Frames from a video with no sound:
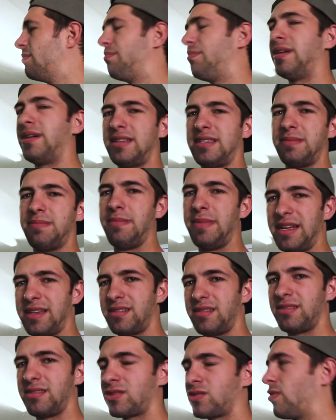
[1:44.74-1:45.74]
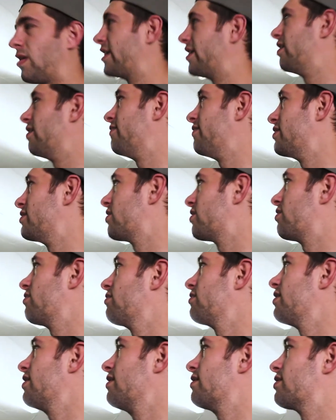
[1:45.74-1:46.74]
but it's metal, it's quite heavy, so I don't
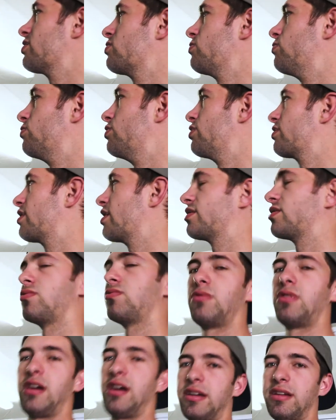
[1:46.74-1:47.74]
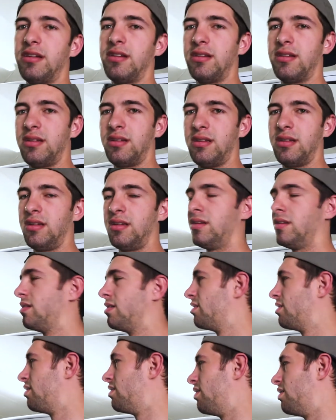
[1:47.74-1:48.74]
think this will work as a rod.
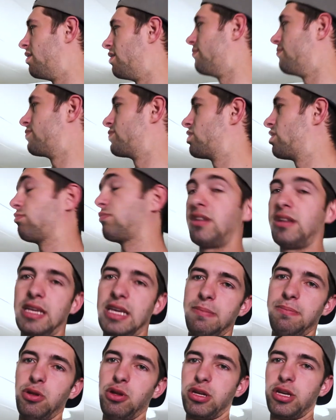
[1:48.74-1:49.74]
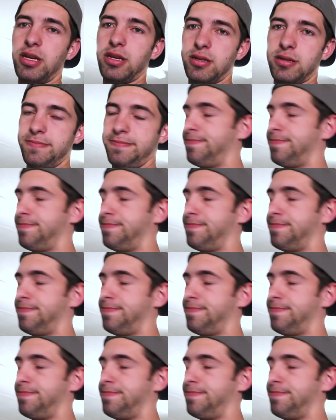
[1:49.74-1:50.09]
Um, so I'm gonna keep looking.